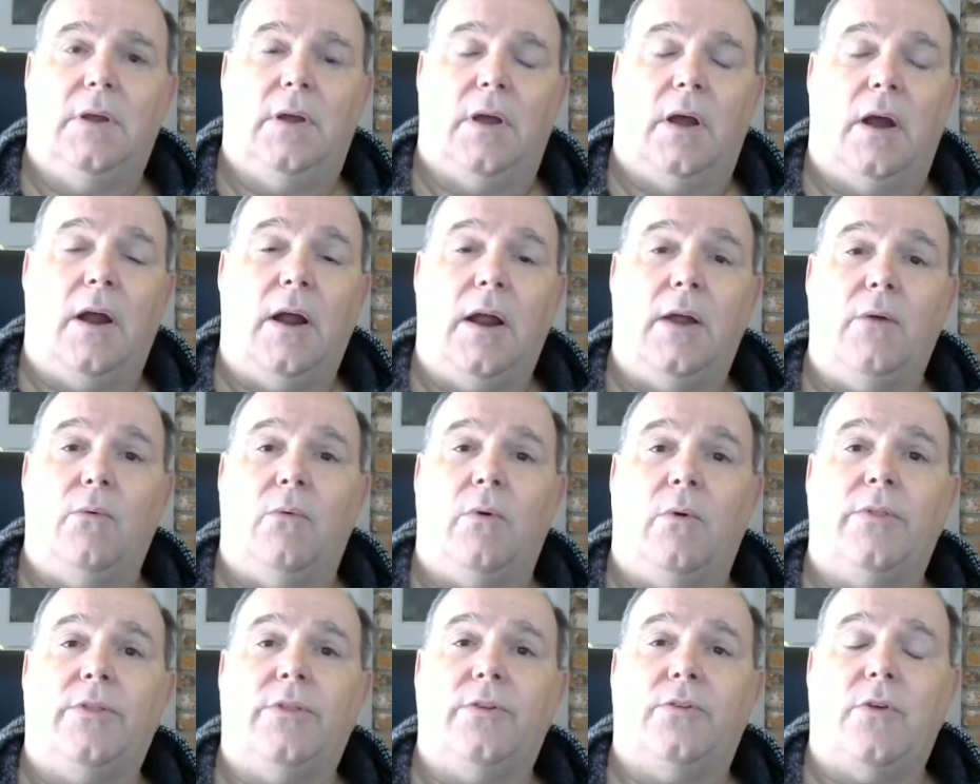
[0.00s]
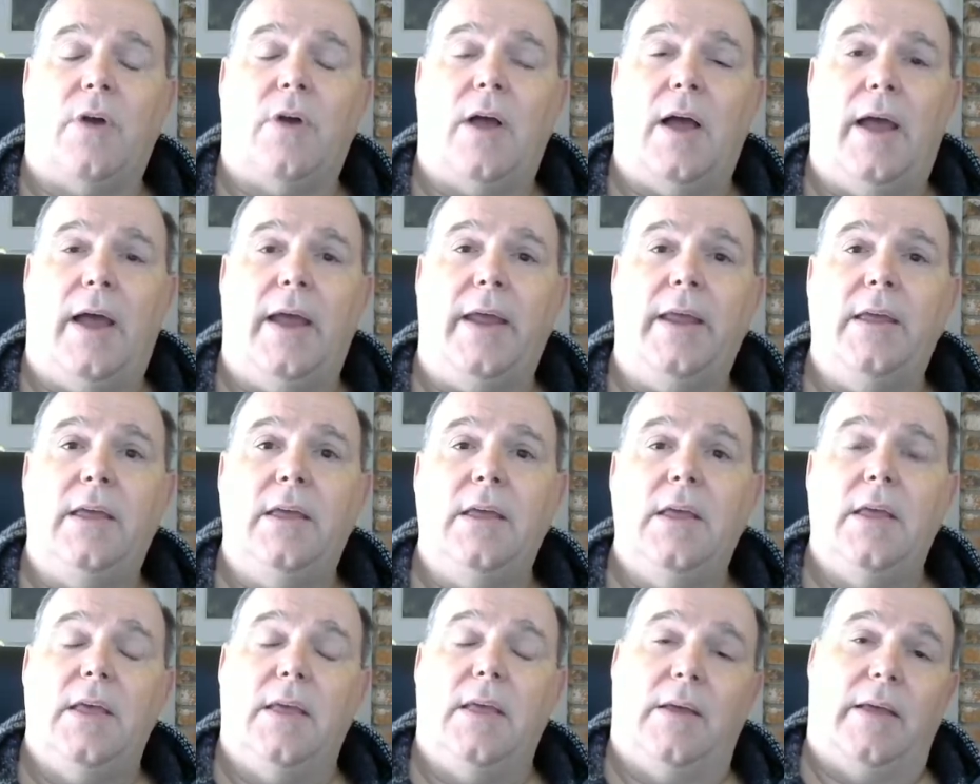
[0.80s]
All right, worth a try,
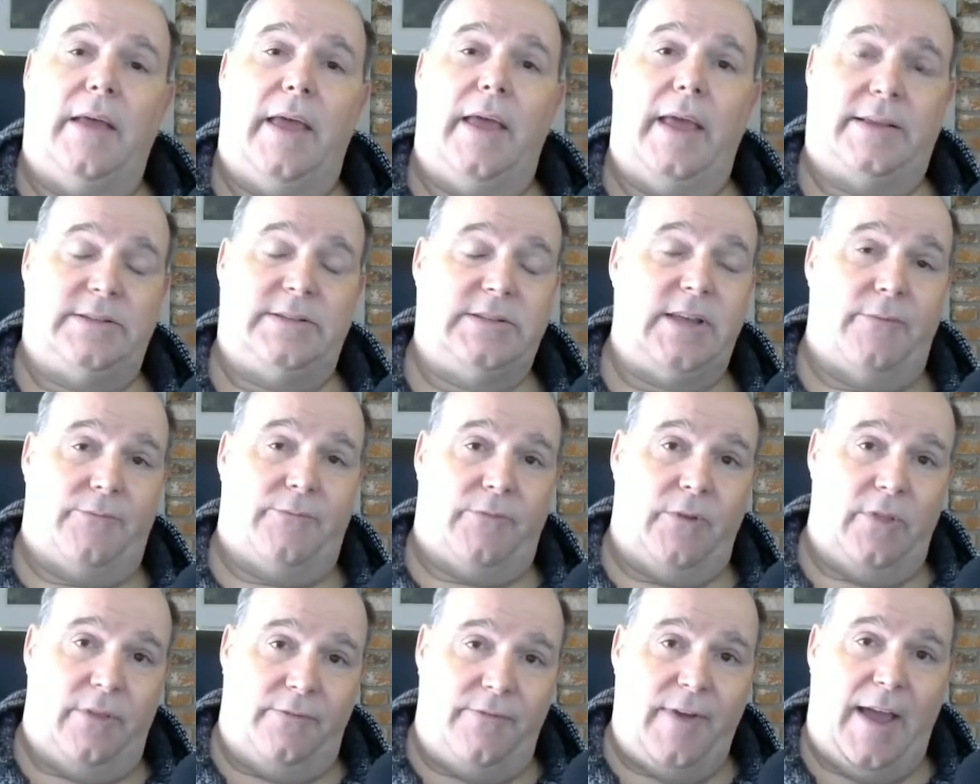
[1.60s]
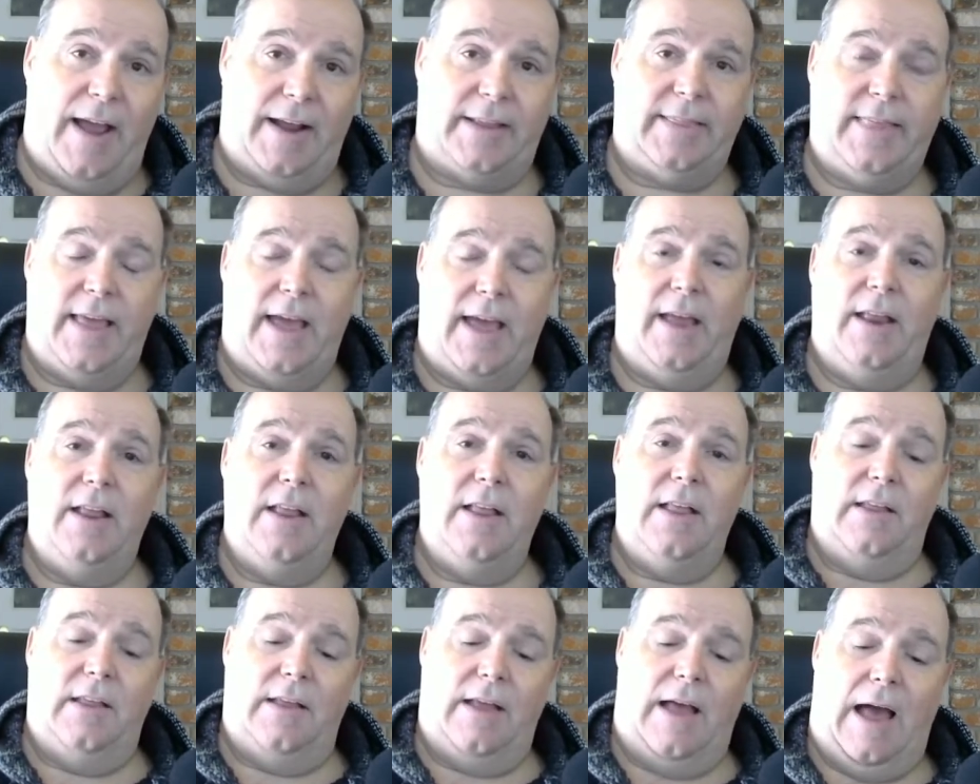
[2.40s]
except for the fact that
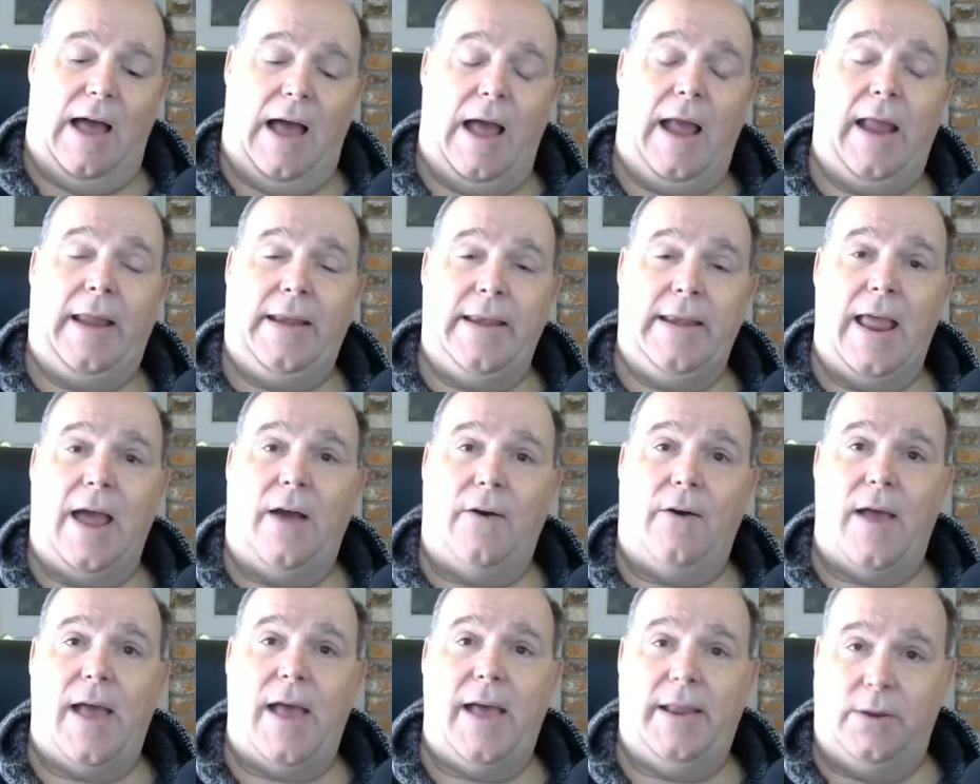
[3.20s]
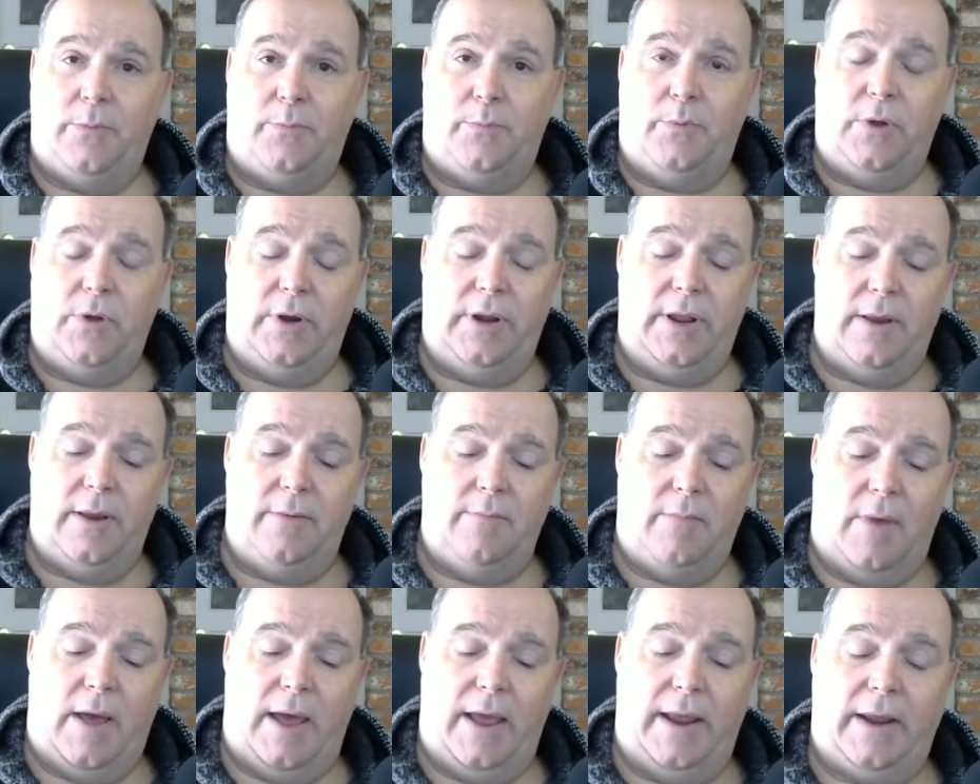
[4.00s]
I now had to put
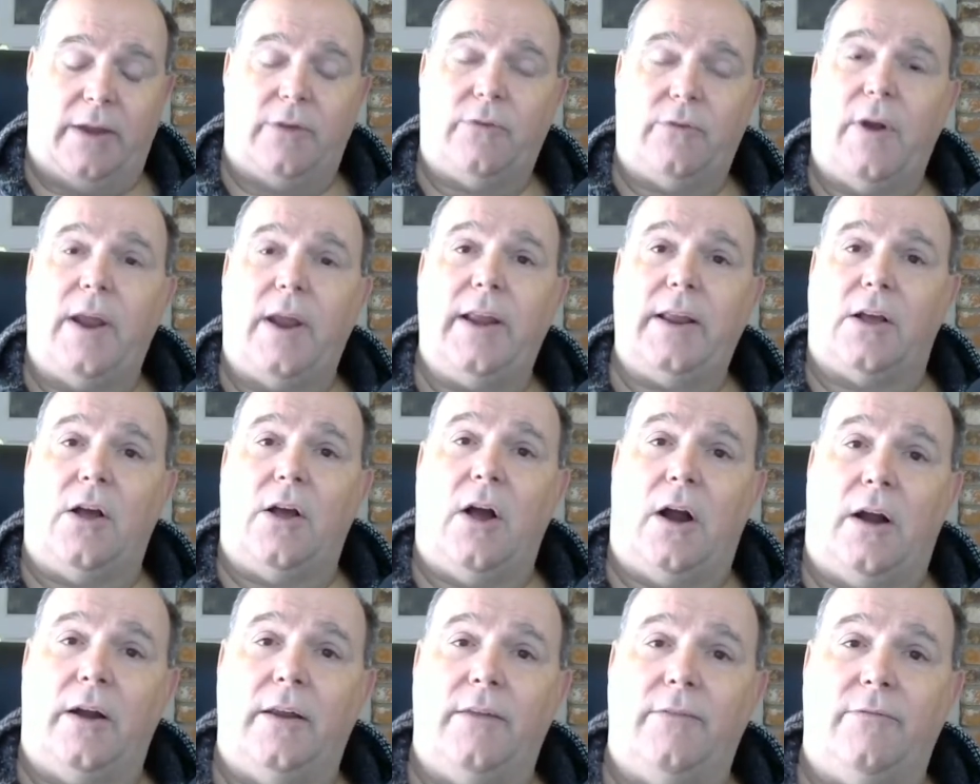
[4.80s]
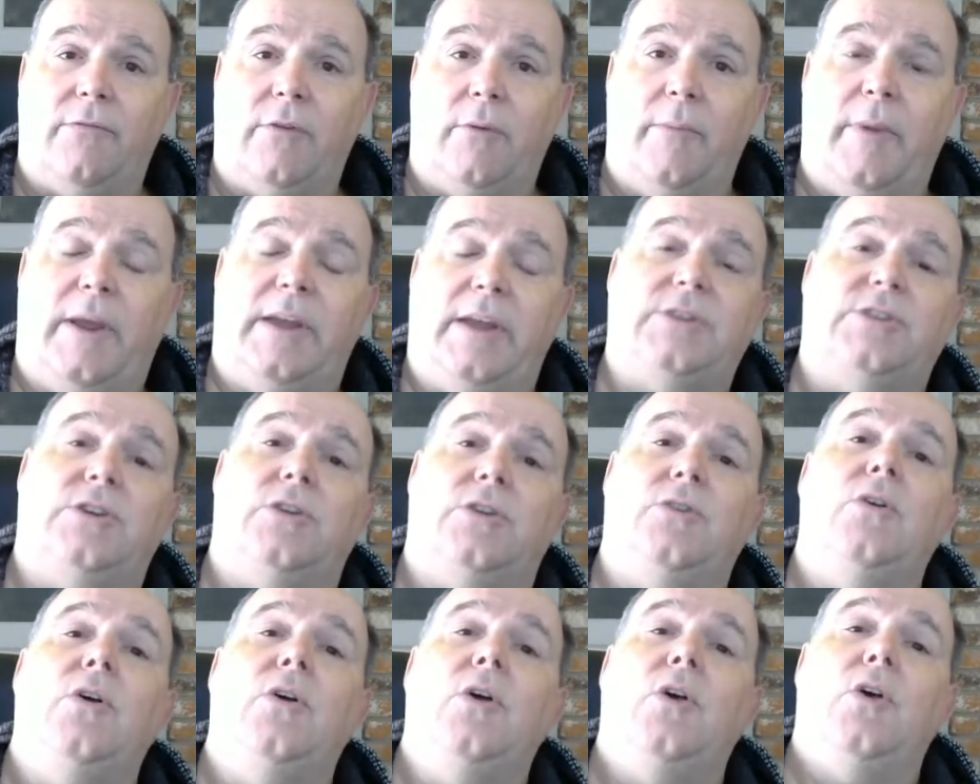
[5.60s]
in my credit card
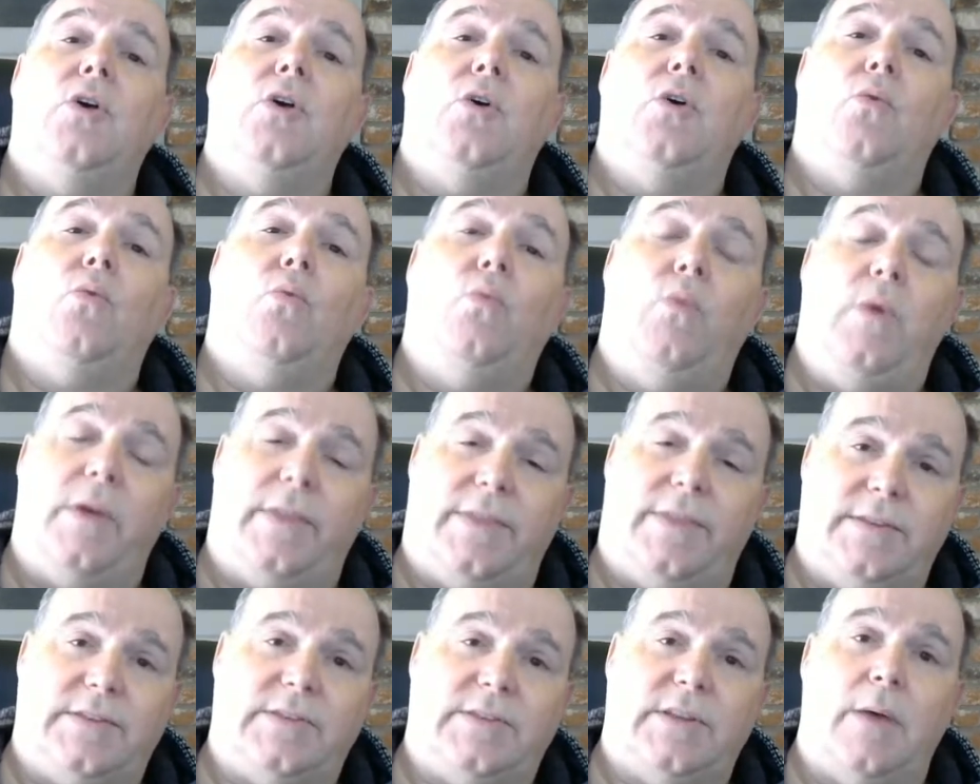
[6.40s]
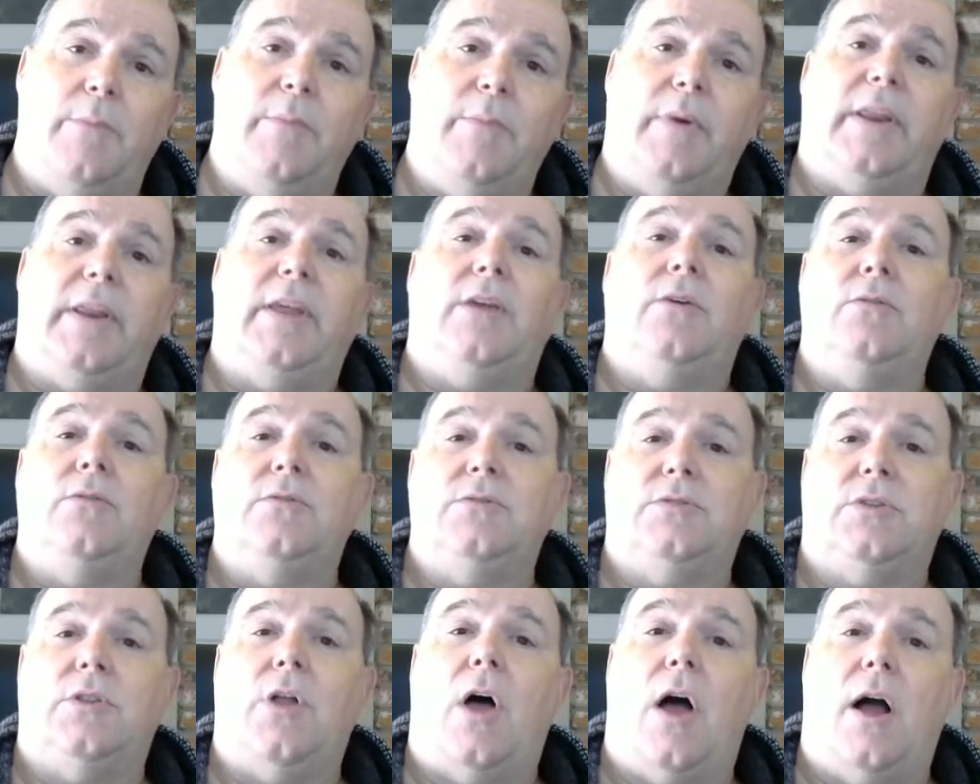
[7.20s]
information with somebody
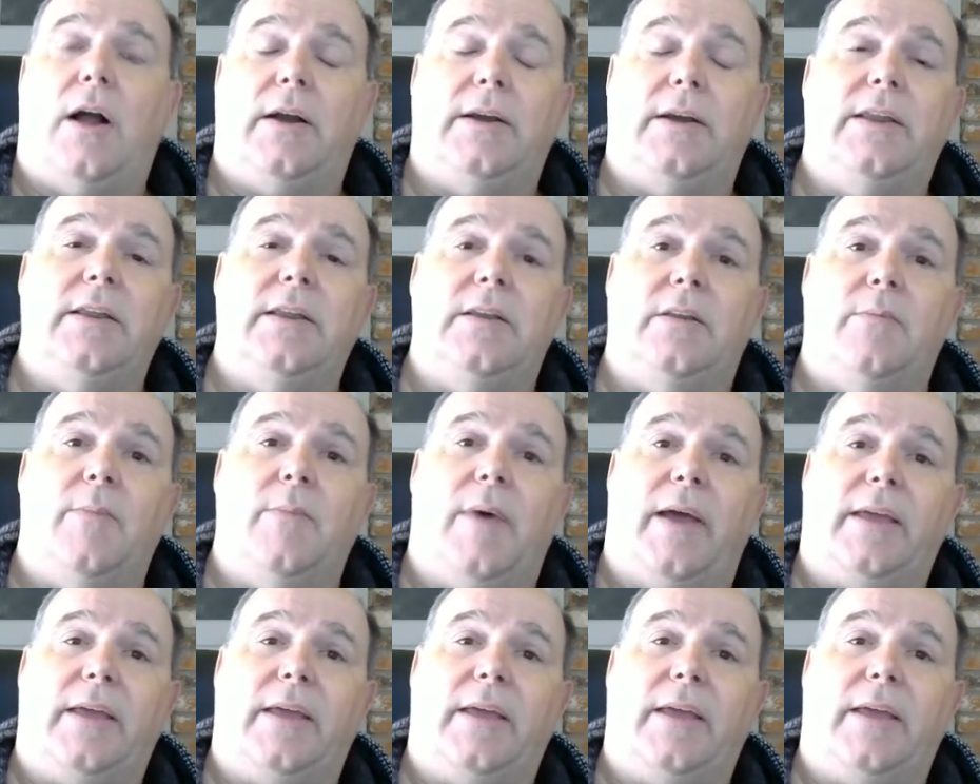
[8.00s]
who's logged into my